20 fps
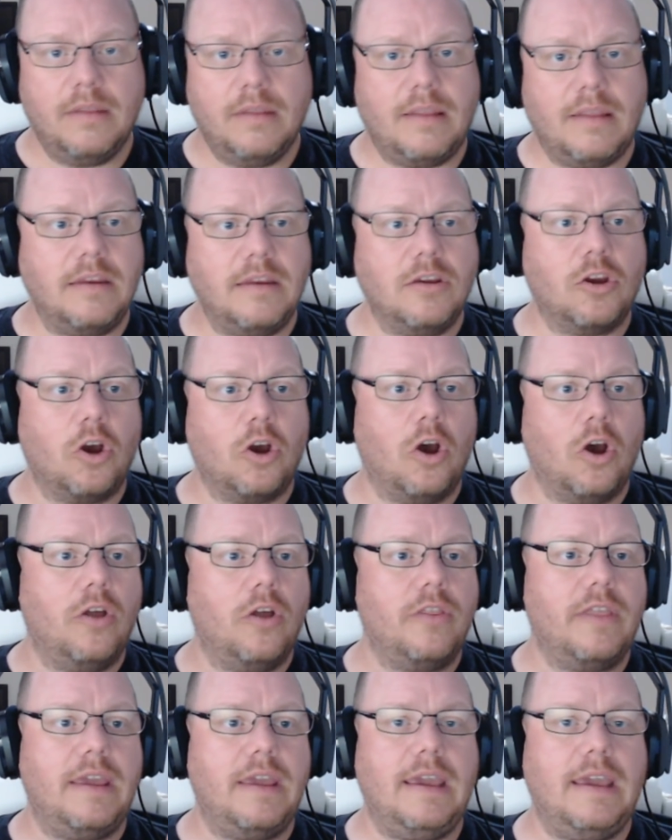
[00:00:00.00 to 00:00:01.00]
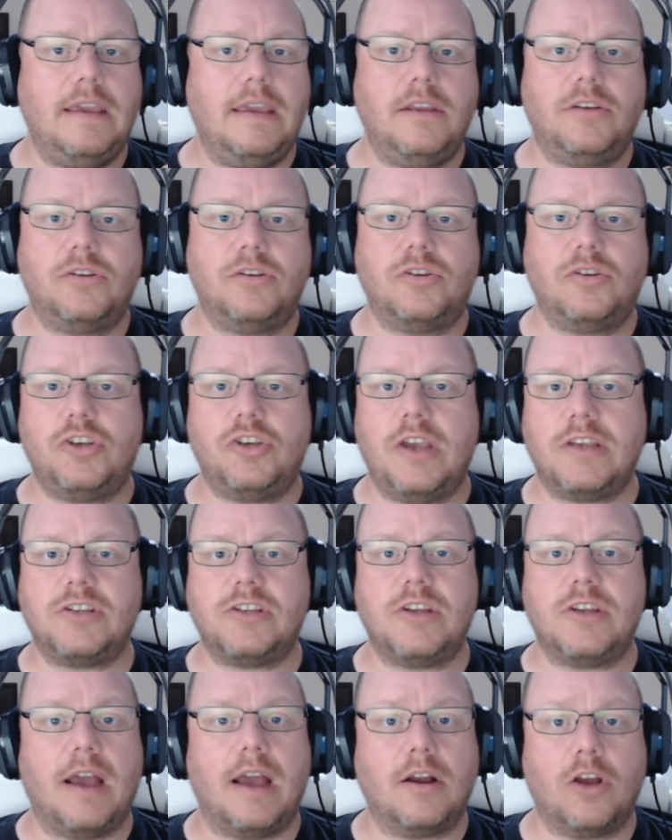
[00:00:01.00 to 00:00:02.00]
you got the
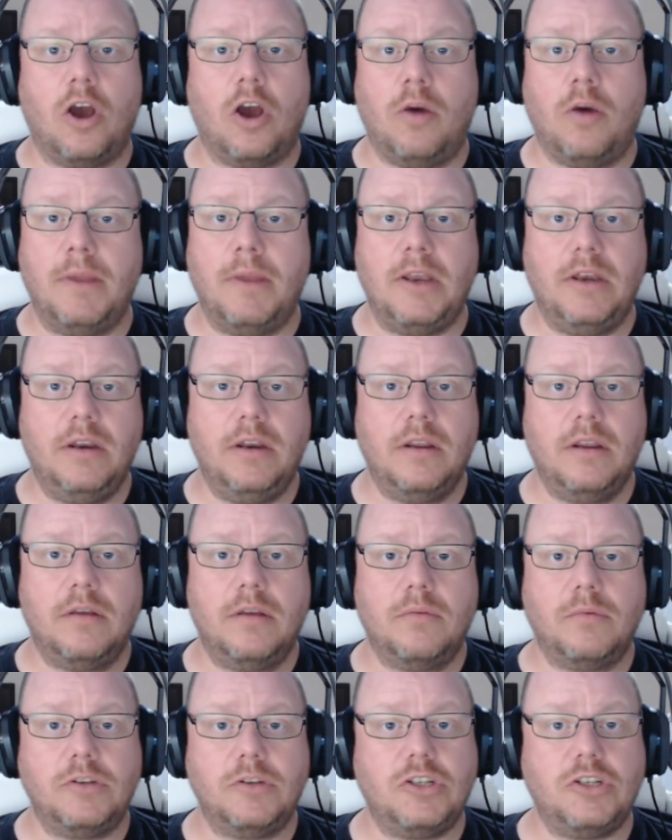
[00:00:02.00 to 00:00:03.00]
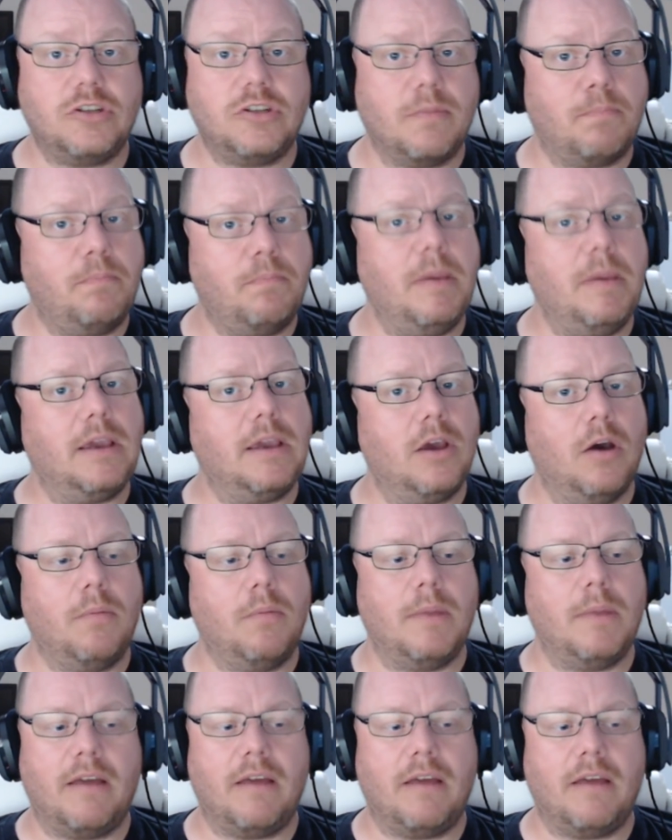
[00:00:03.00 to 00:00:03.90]
chestnut common, which is a big common.